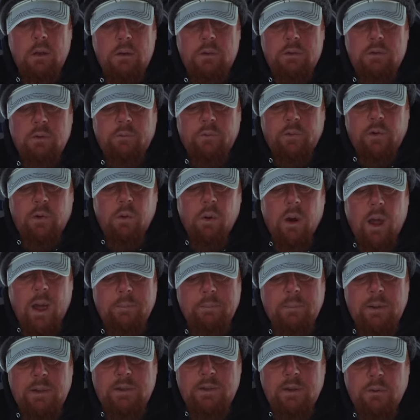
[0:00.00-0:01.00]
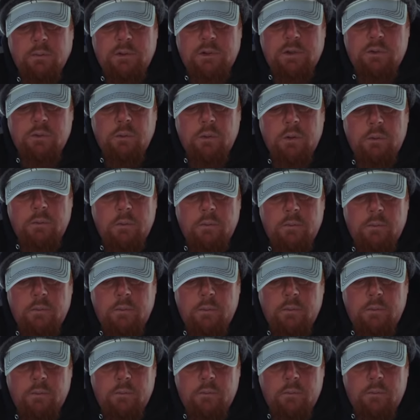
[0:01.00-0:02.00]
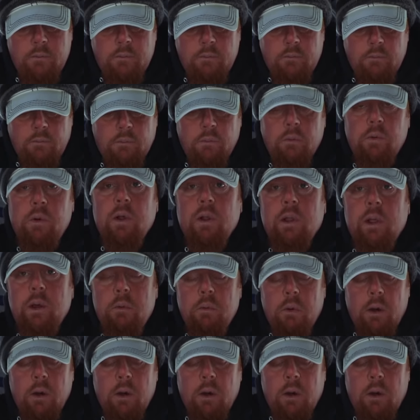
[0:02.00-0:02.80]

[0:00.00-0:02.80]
So for crappies, I was doing really